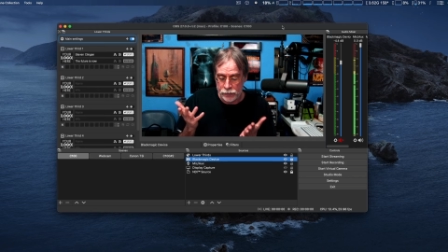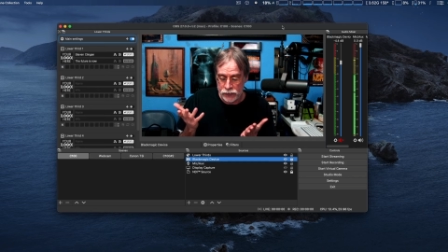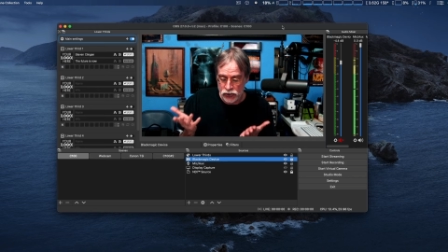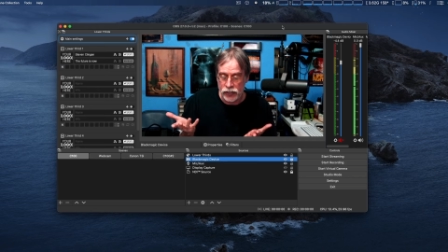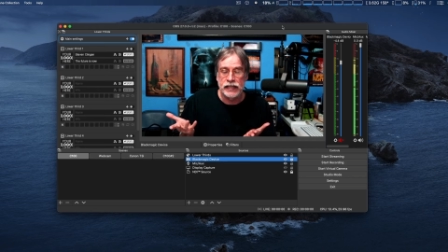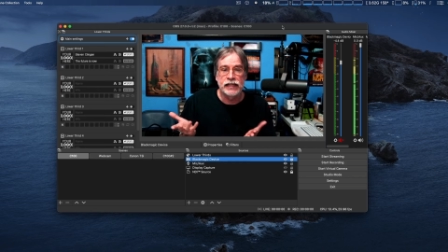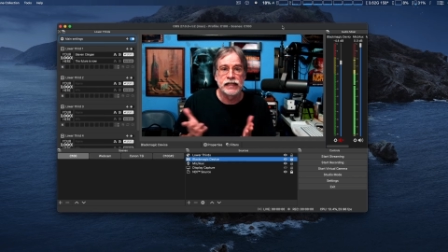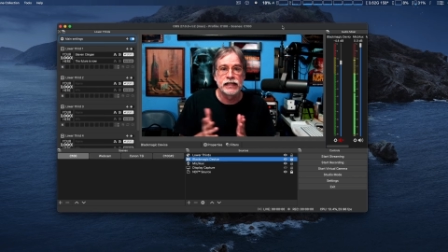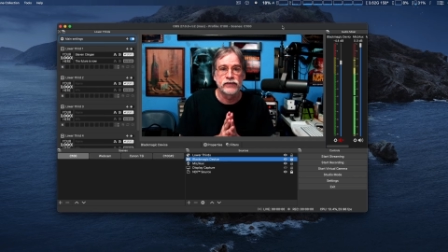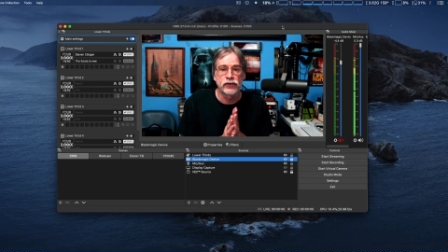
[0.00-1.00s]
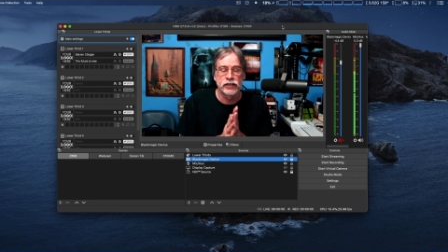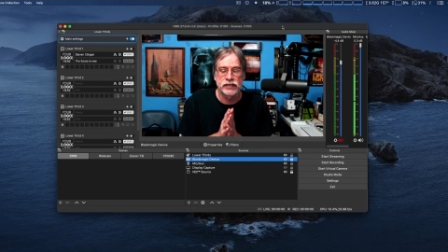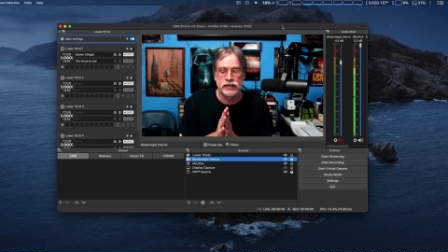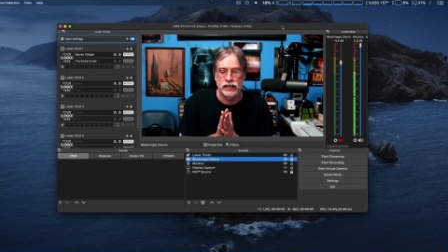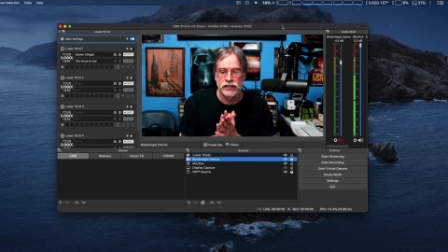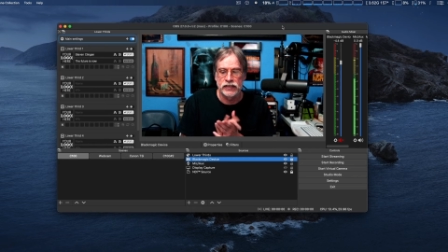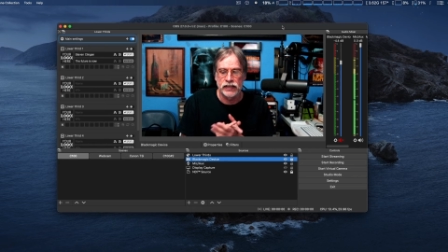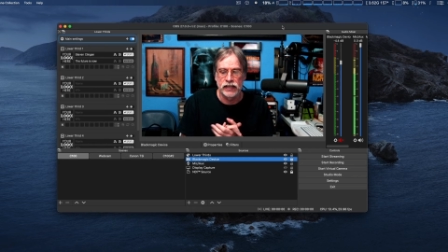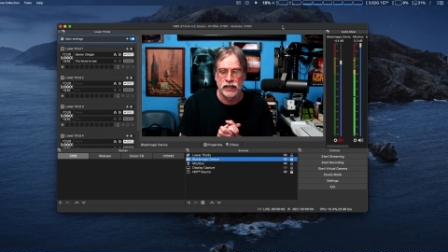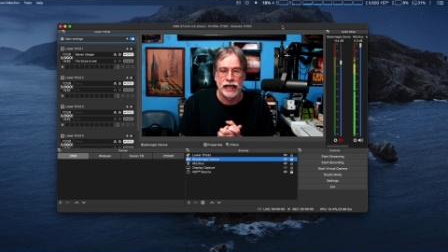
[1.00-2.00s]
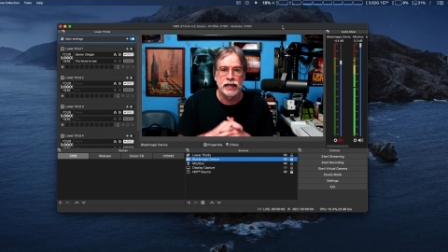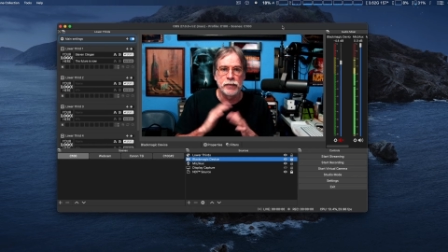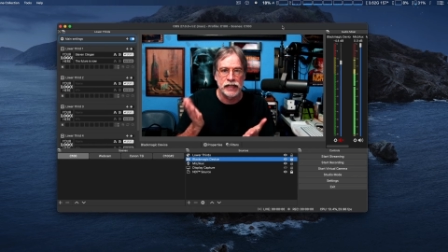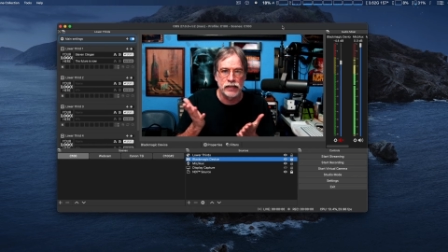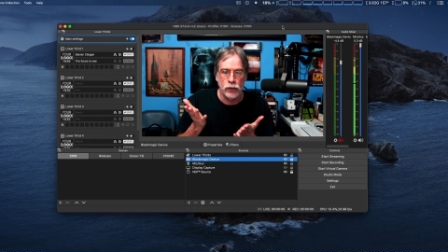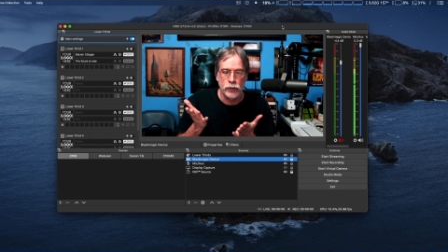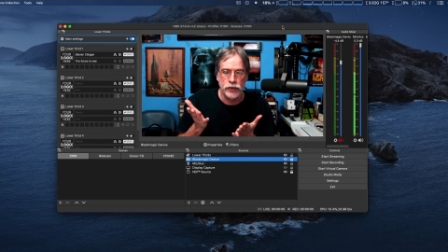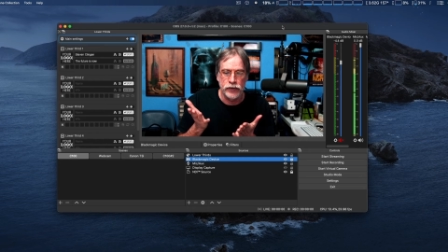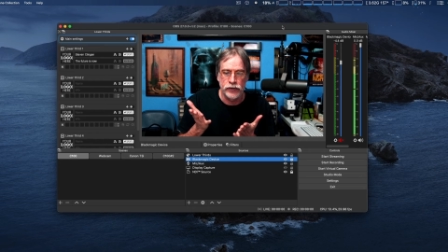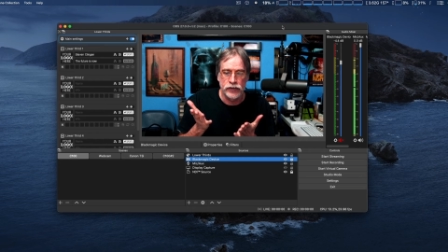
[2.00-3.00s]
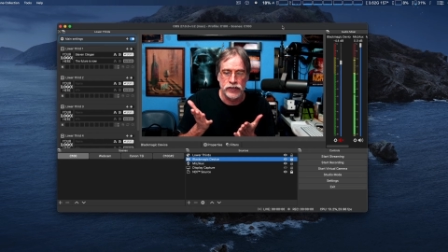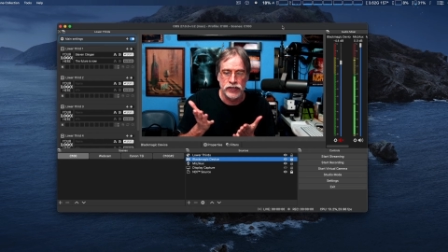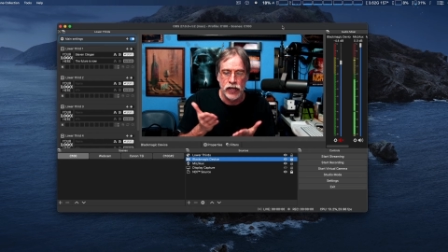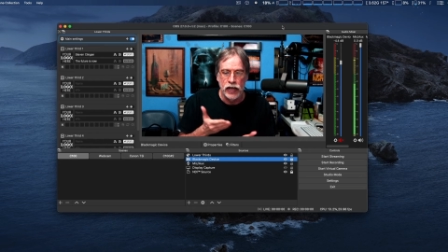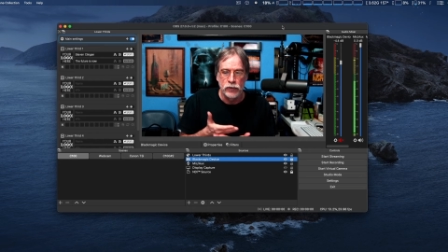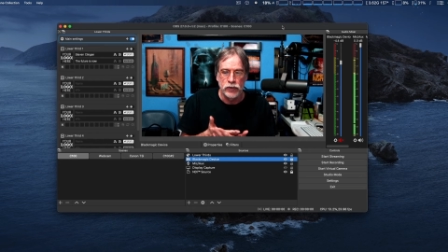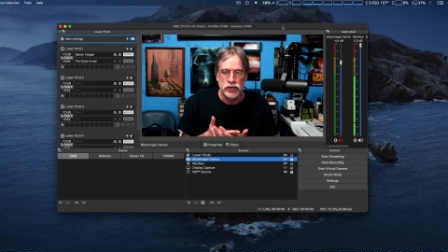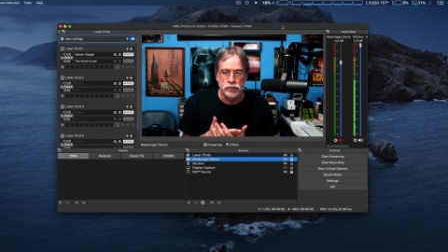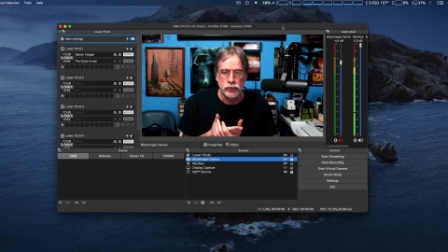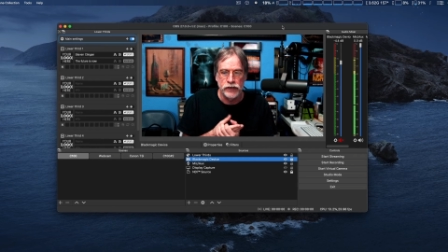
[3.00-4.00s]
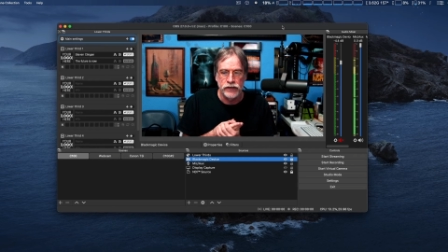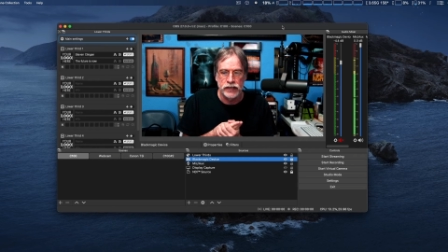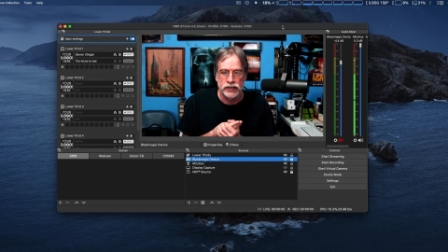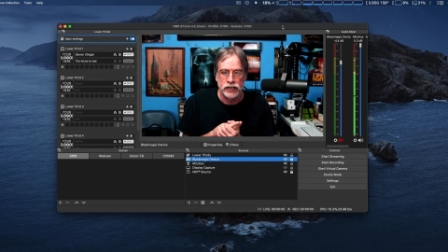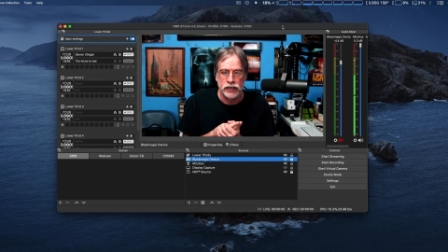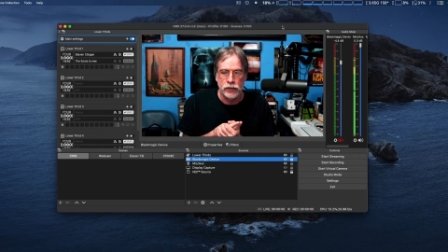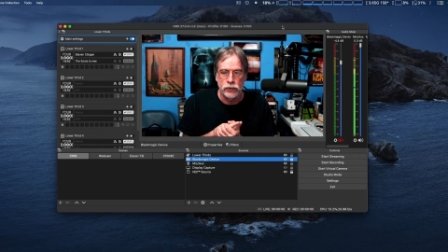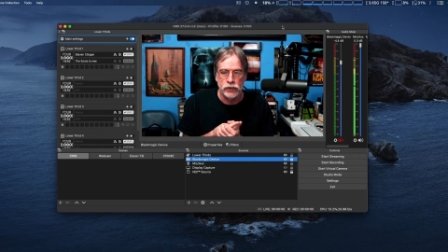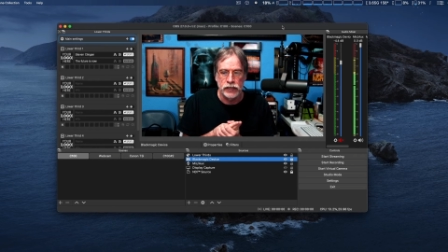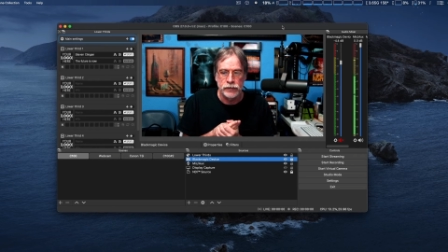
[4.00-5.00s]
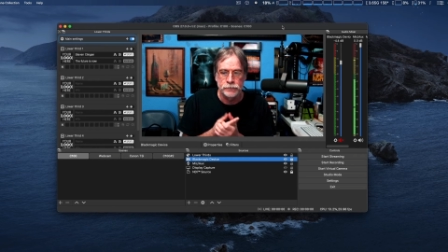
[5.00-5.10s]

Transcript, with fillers: trying to get, for instance, uh, animated lower thirds, which previously only